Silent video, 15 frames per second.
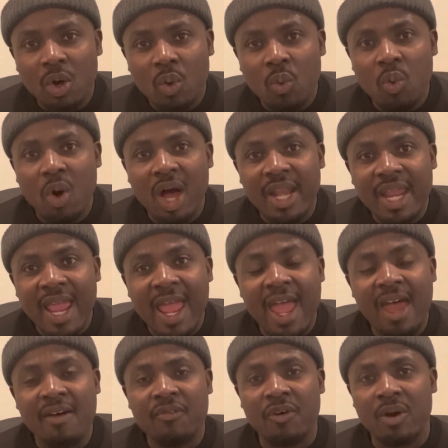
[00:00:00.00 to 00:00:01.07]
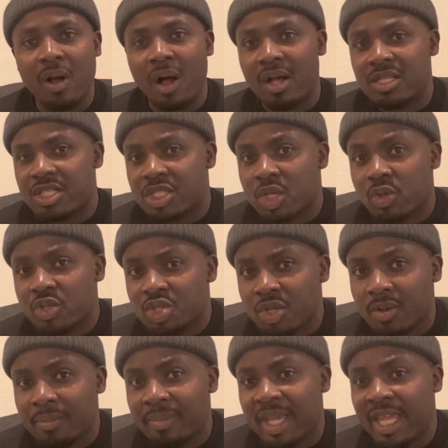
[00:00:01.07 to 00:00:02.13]
whatever on
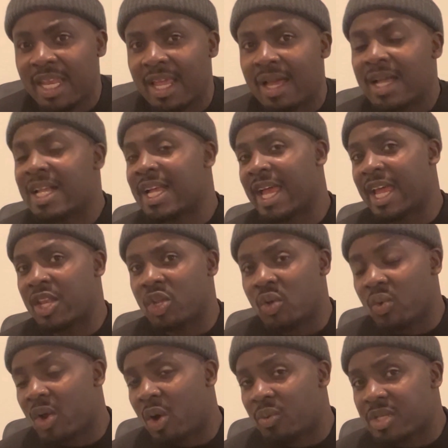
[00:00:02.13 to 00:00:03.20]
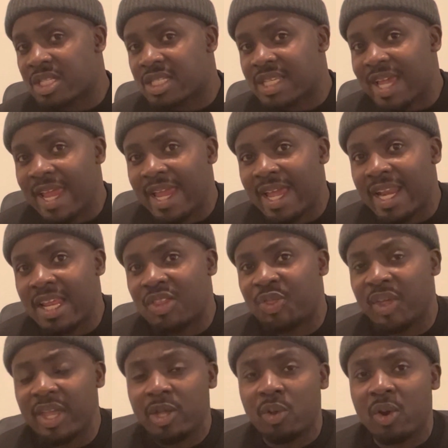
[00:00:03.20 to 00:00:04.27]
social media, and you don't say
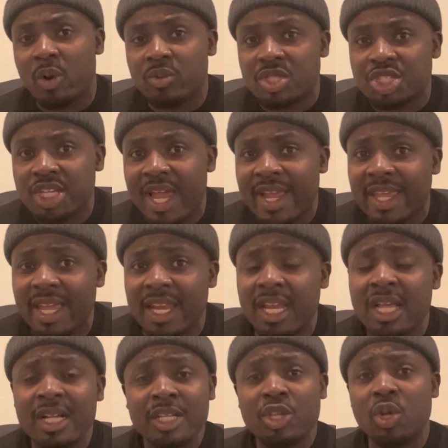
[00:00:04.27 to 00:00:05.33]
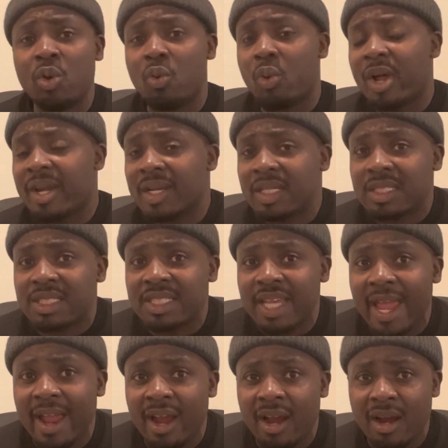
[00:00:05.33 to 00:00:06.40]
anything, you don't check in, you wouldn't
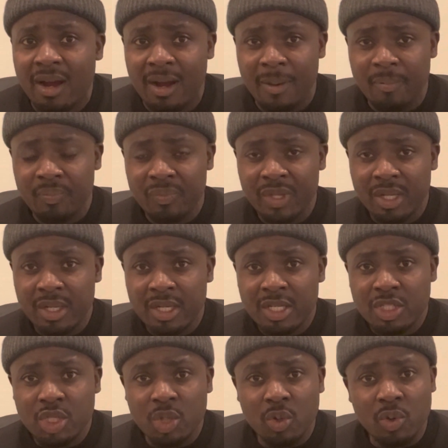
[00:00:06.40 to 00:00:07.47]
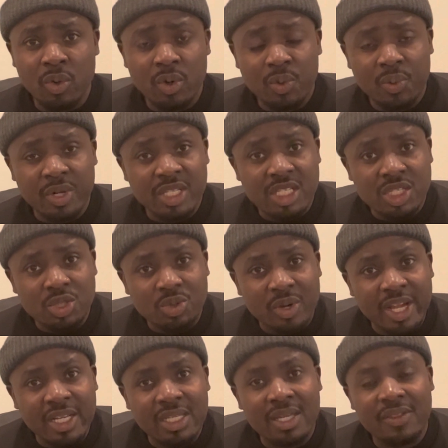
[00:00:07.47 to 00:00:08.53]
dare to
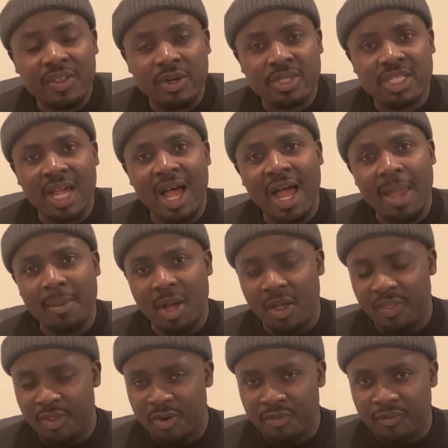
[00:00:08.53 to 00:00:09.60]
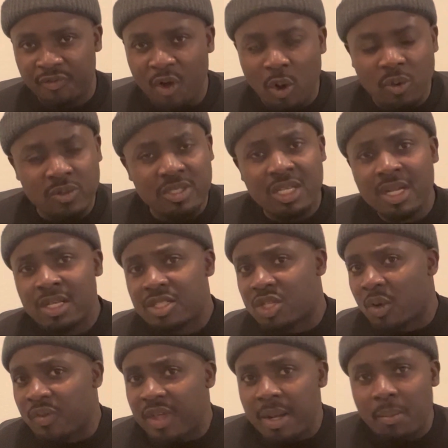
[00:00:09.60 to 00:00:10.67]
restrict their time on their phones
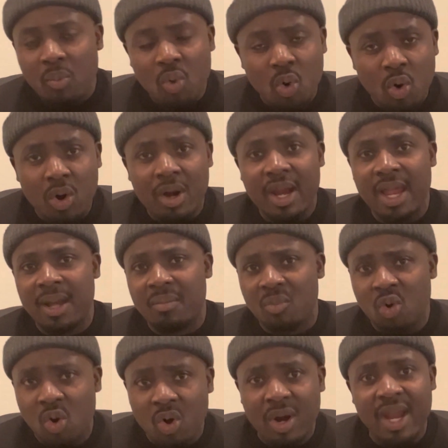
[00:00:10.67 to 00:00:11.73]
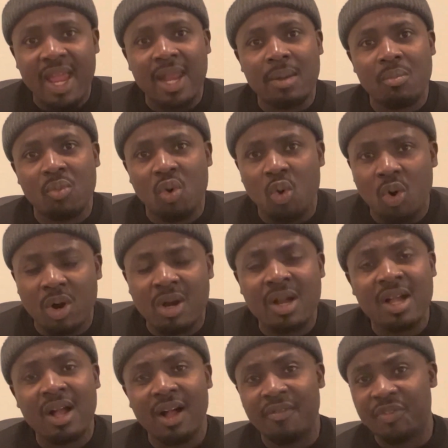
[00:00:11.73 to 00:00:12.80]
so that more and more and more
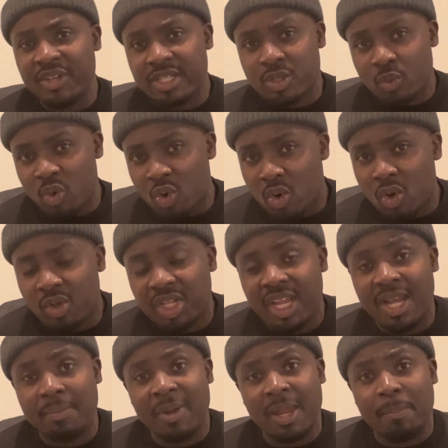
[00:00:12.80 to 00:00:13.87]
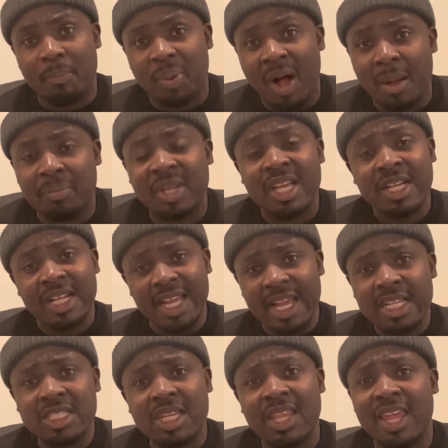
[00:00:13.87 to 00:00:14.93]
of this world can be pumped
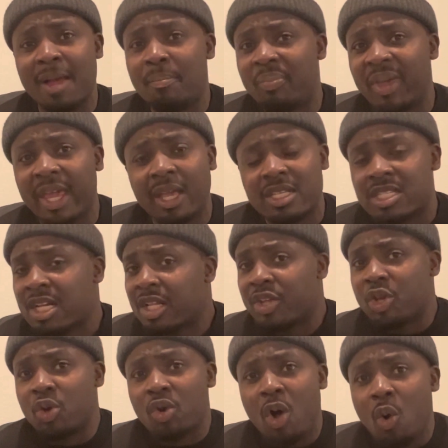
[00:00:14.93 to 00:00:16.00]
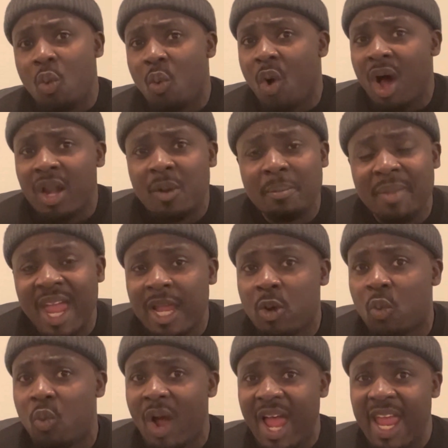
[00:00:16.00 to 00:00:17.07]
into them, because you don't want to
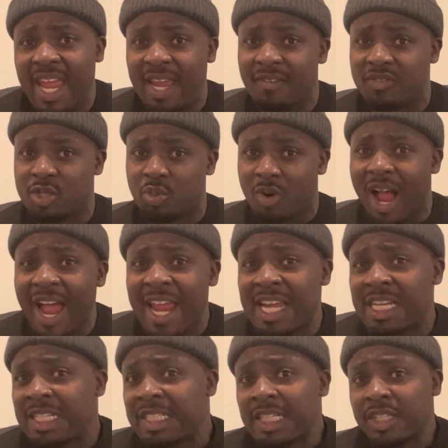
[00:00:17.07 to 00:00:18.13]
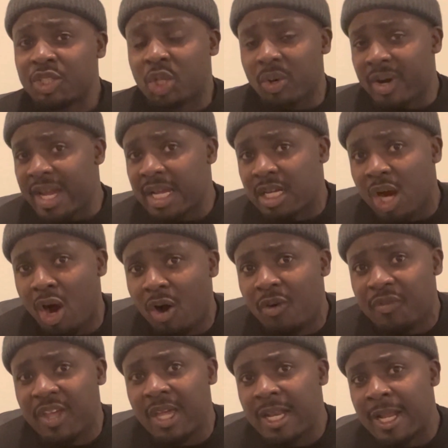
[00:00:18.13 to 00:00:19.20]
make waves, right? During
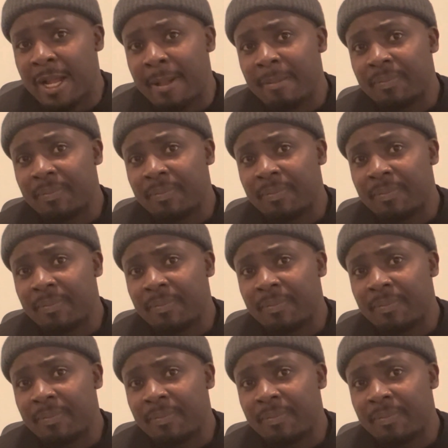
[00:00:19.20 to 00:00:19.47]
COVID,